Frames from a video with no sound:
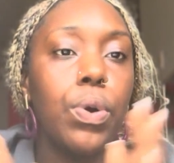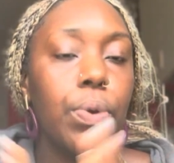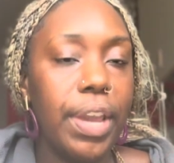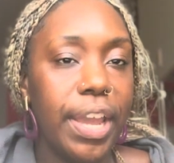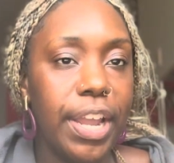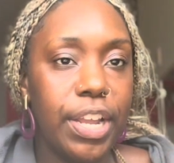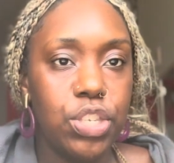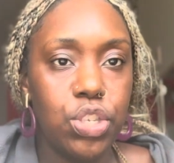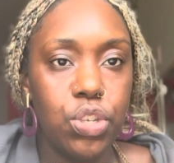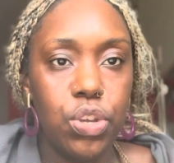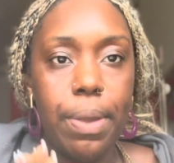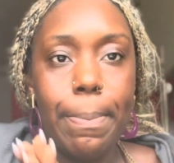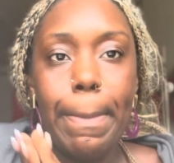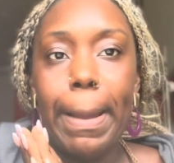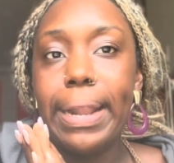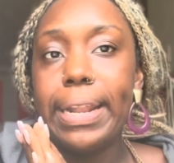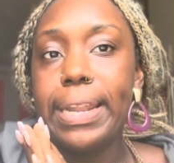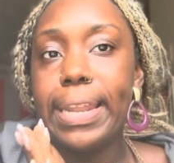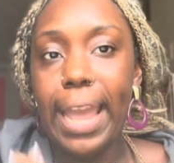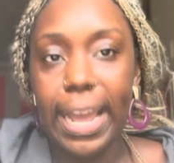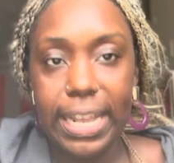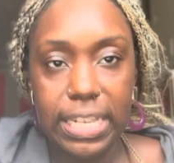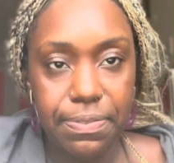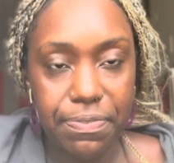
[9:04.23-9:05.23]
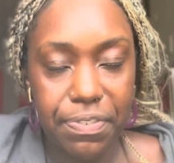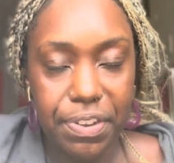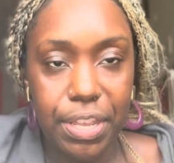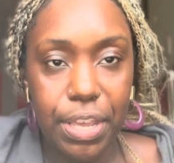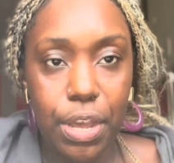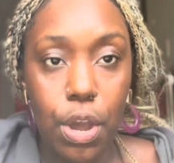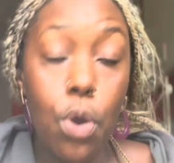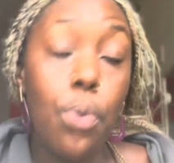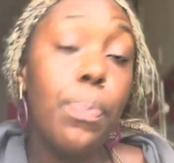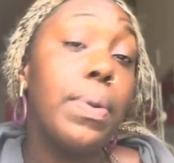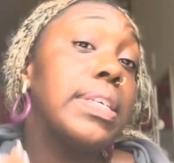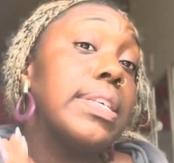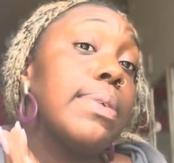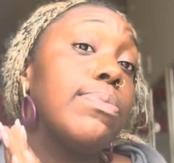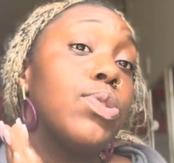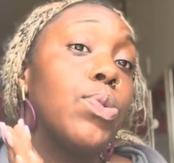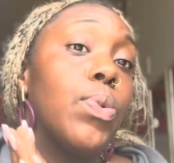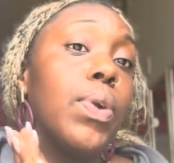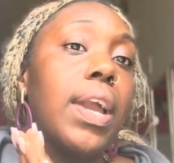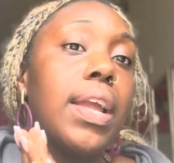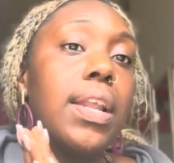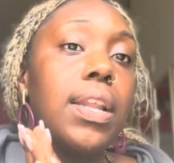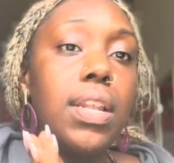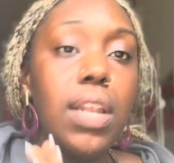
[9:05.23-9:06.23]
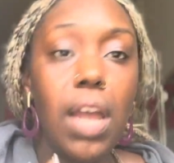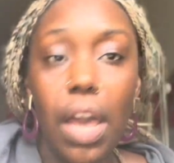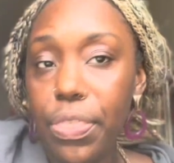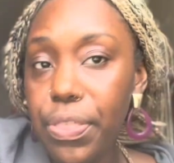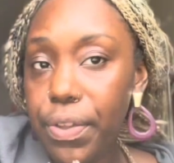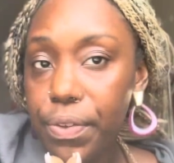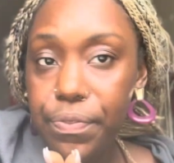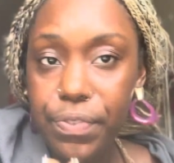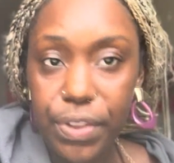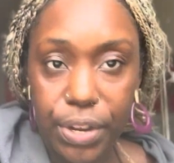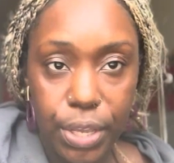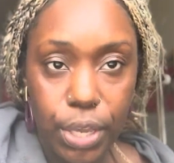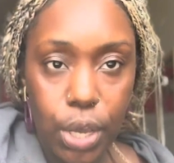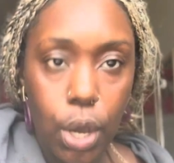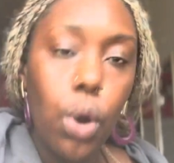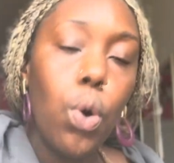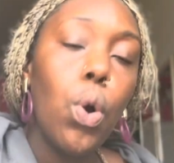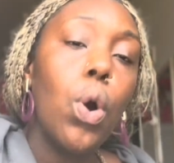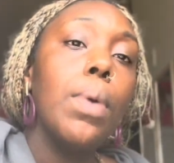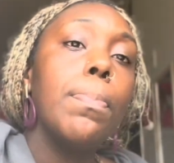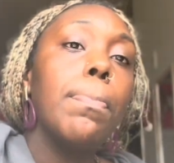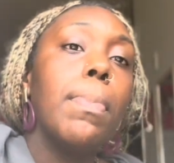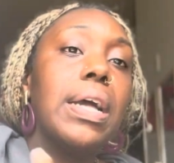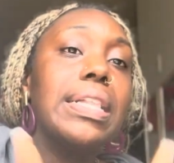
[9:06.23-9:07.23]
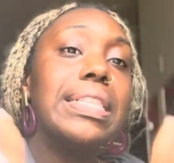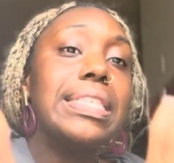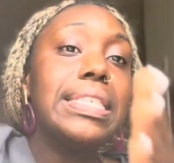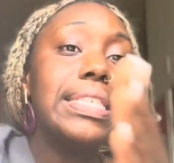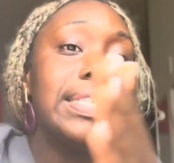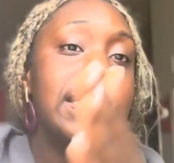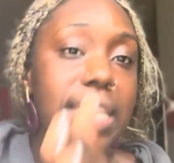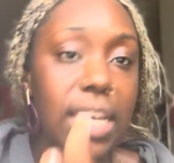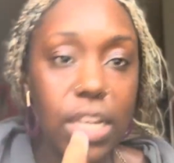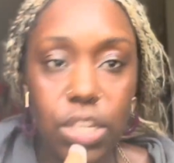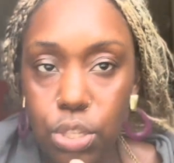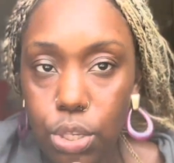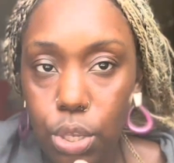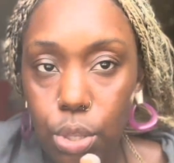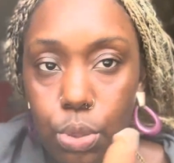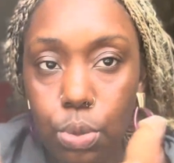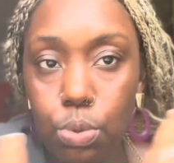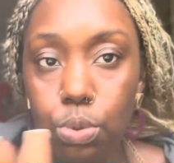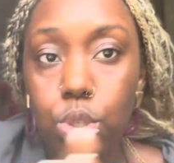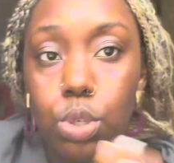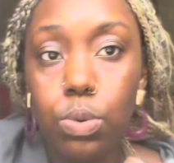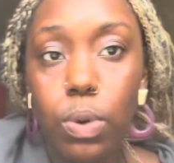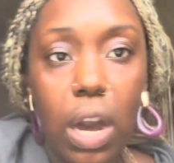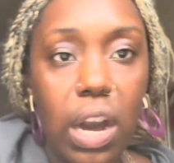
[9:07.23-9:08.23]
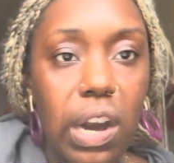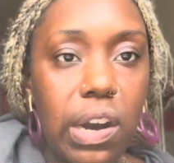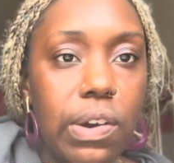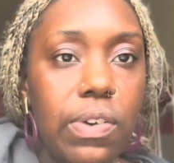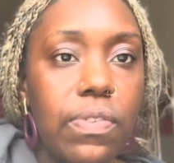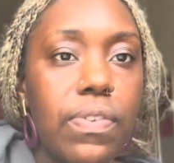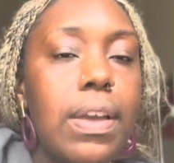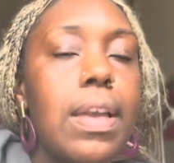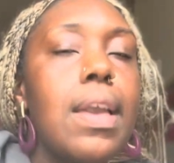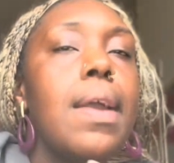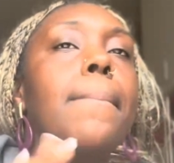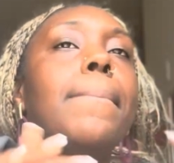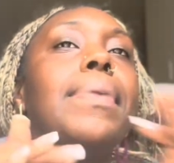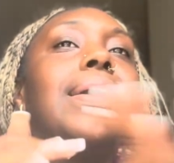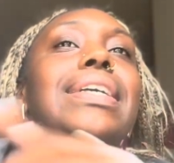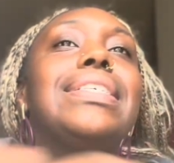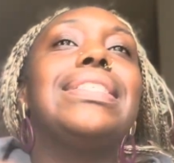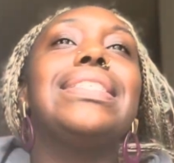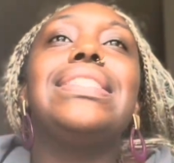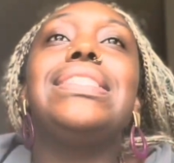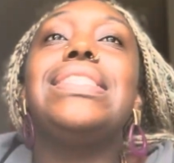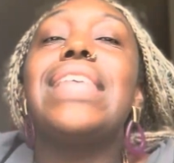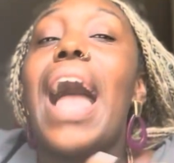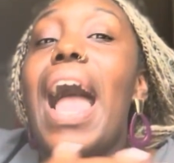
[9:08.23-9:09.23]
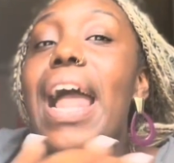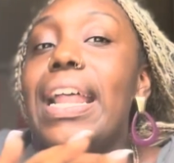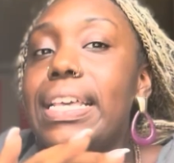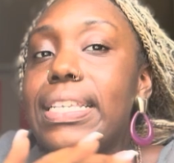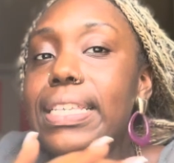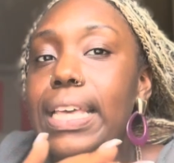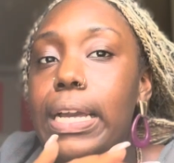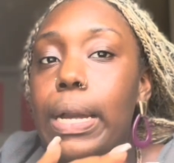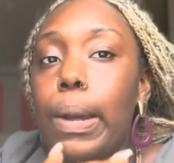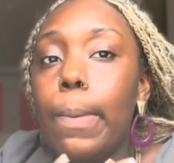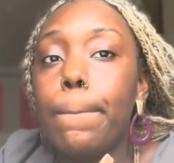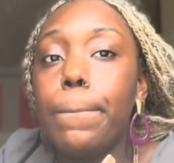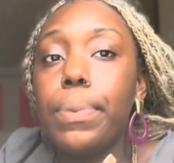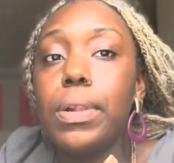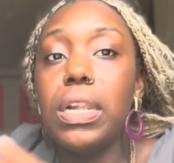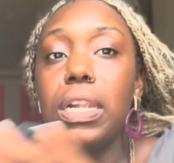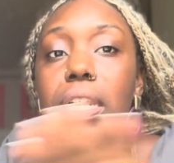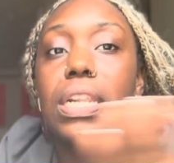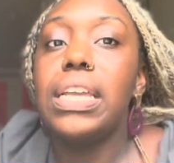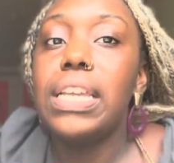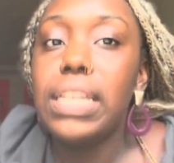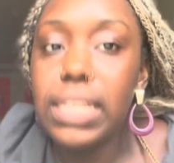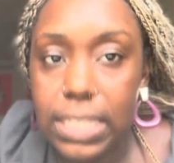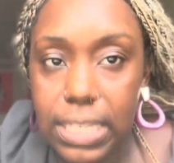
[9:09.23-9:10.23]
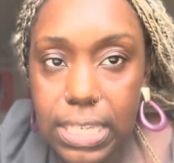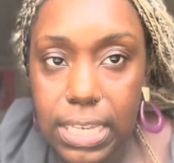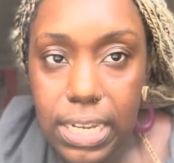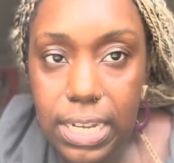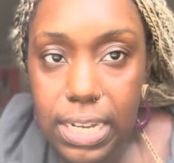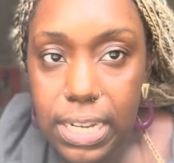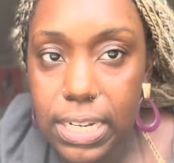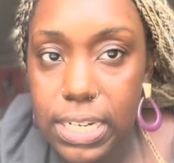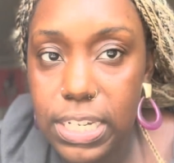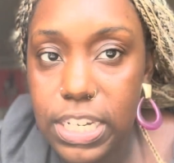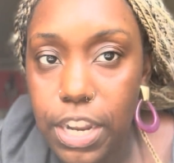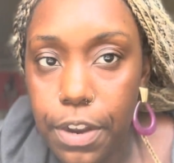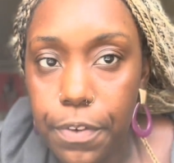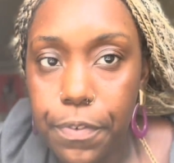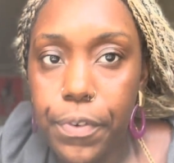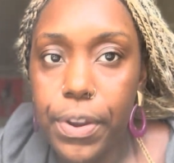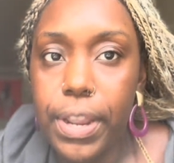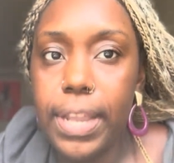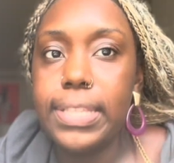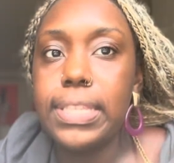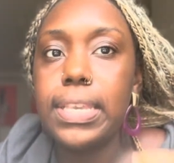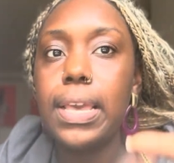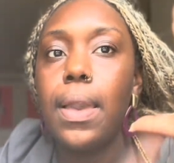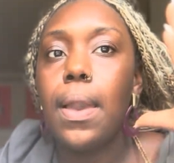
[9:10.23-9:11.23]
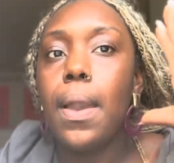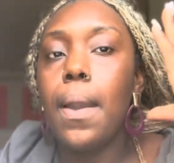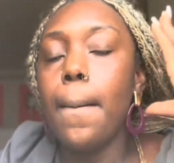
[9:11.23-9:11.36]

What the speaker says: answer in my next video, because I'm doing another video on months 6 through 12, because that is a complete different